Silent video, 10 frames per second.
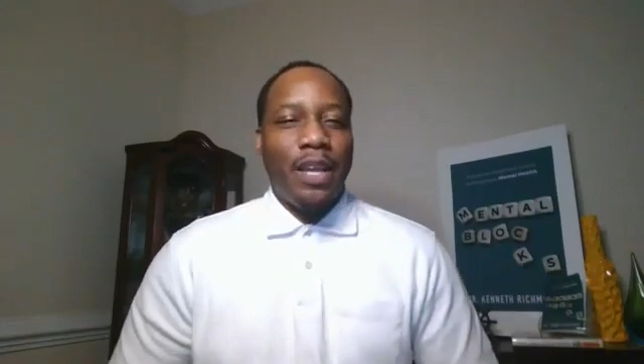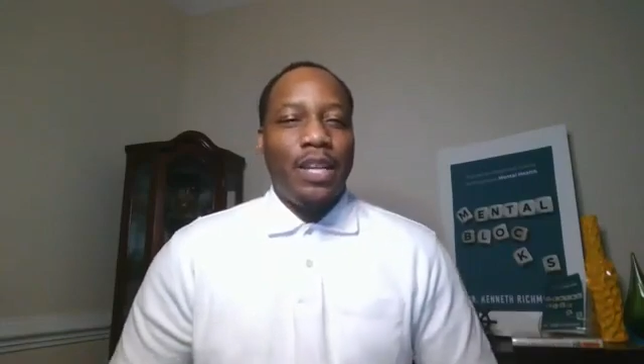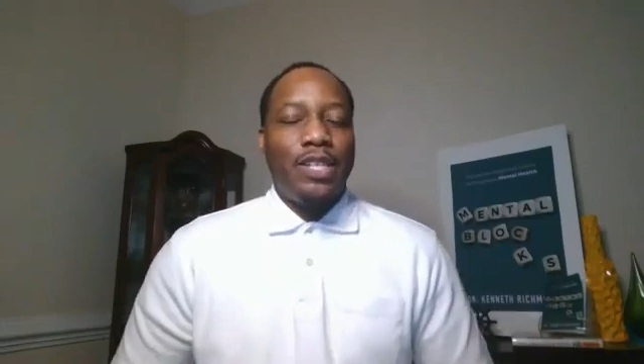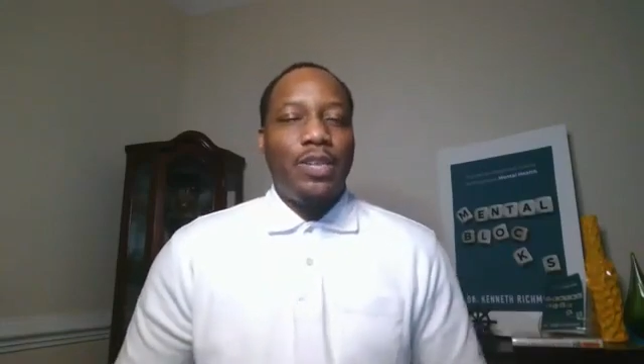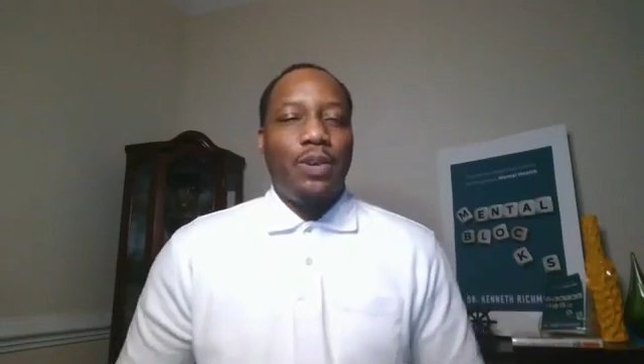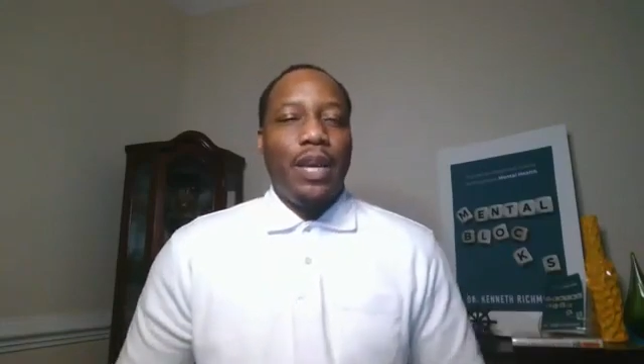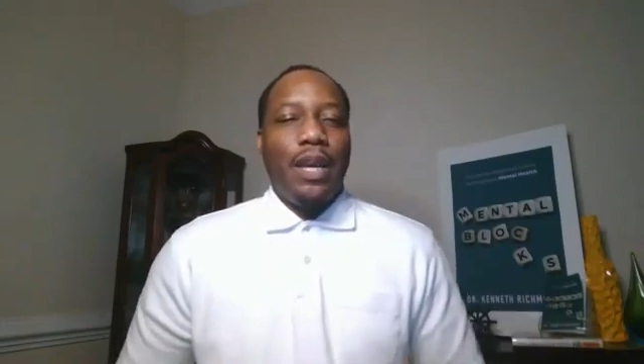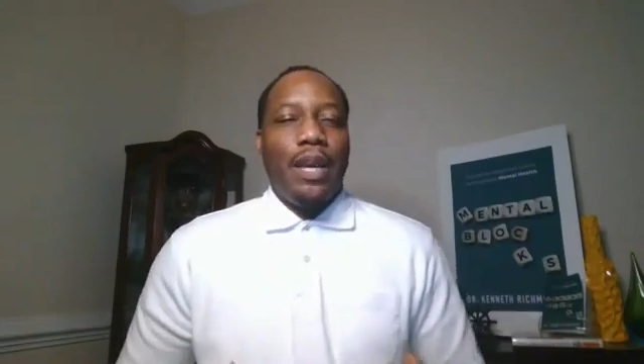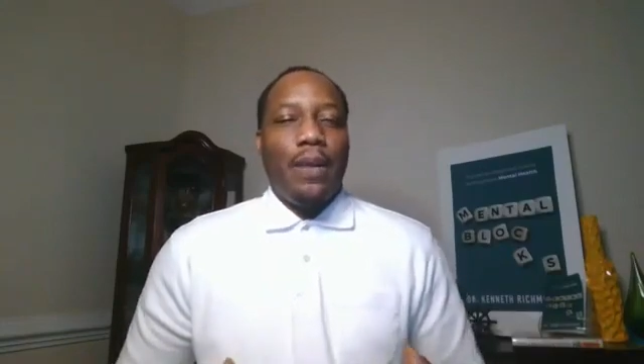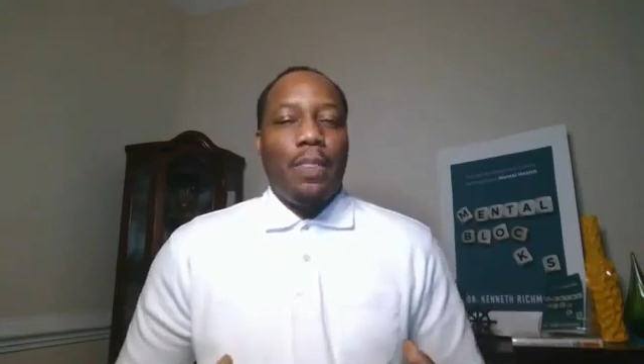So
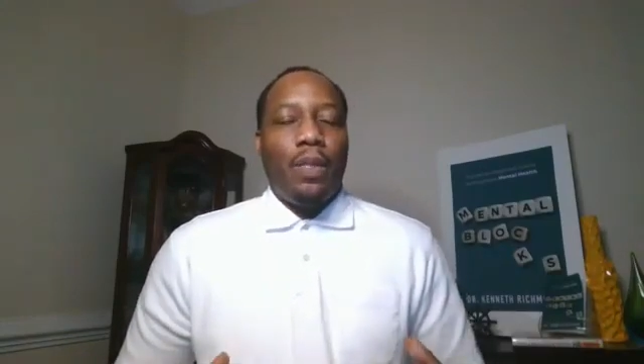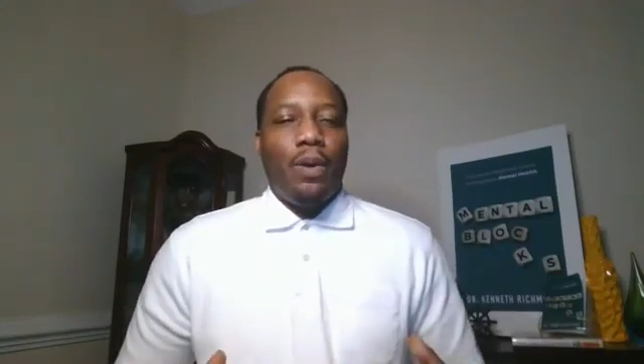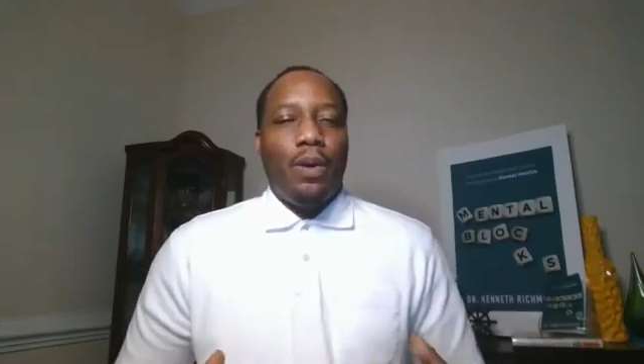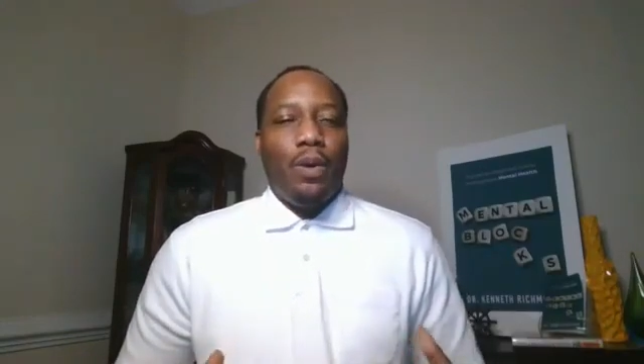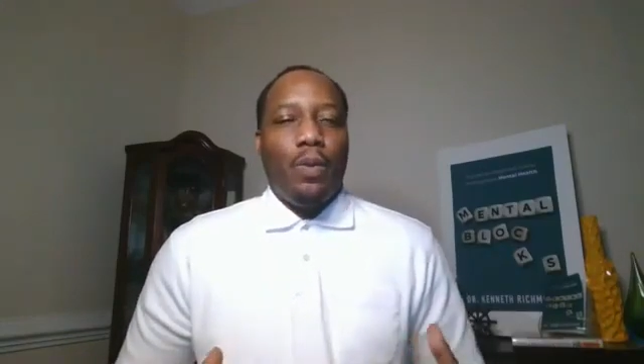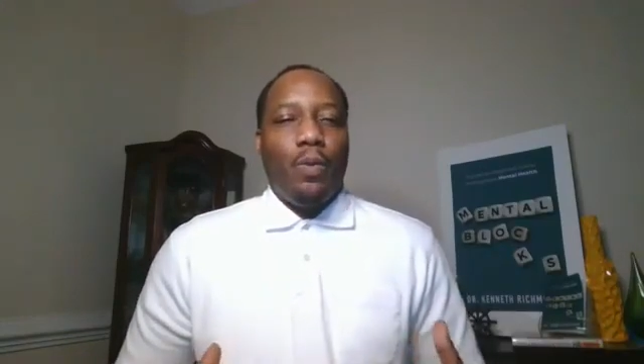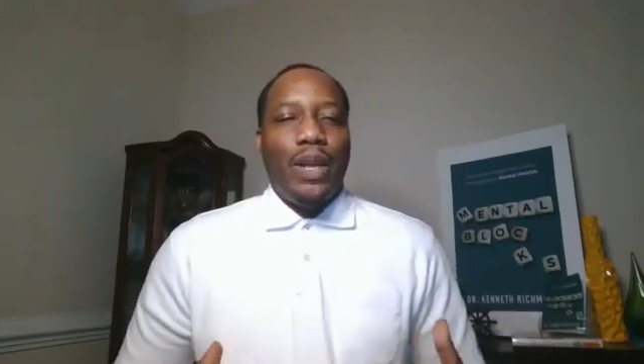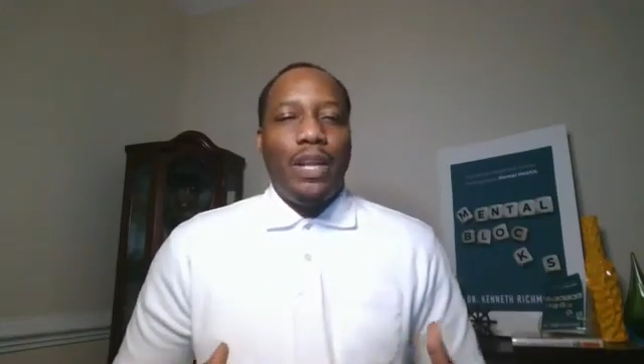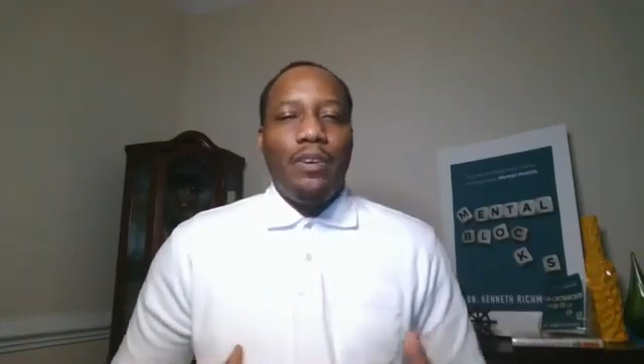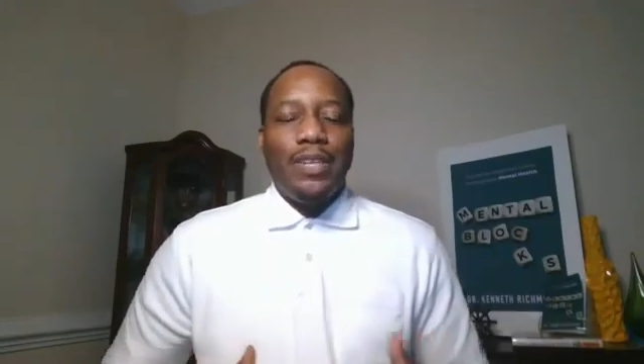when
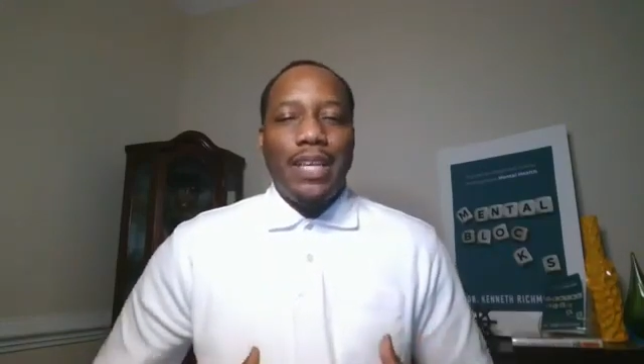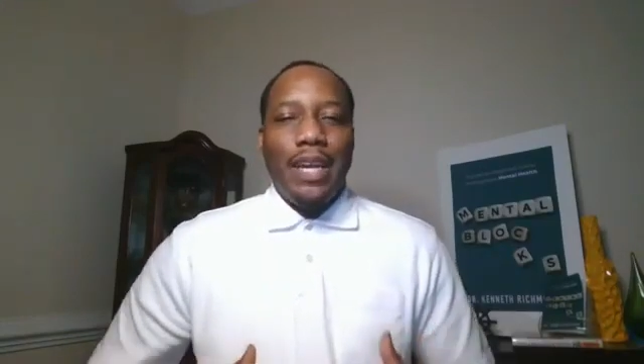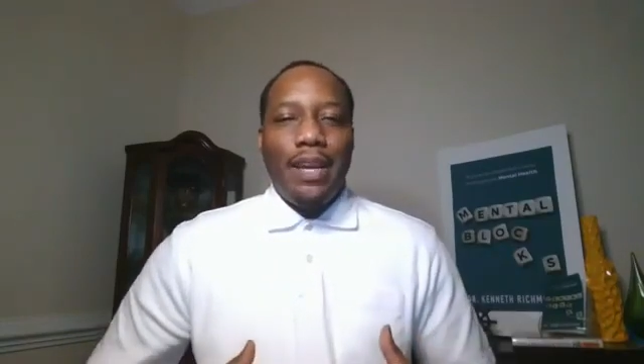there is